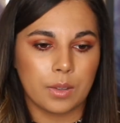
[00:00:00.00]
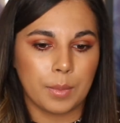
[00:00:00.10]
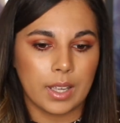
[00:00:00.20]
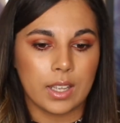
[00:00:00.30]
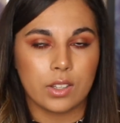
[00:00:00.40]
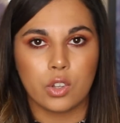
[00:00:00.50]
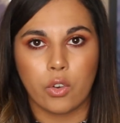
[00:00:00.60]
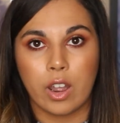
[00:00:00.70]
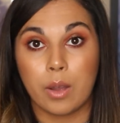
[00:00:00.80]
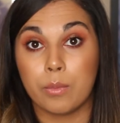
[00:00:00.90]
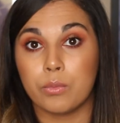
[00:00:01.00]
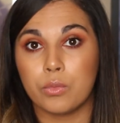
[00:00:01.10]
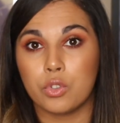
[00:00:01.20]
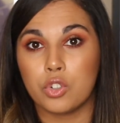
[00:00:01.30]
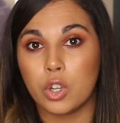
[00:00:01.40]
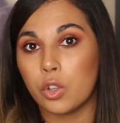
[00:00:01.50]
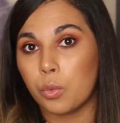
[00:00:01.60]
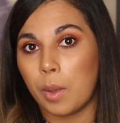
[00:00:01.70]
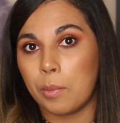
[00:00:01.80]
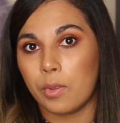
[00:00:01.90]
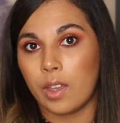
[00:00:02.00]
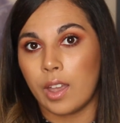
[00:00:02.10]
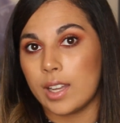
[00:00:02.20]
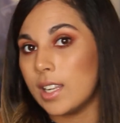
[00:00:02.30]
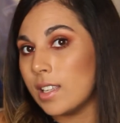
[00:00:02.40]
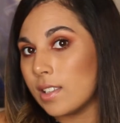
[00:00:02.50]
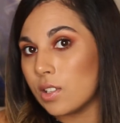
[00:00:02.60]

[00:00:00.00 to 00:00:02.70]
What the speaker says: to my Instagram, Joe's website and his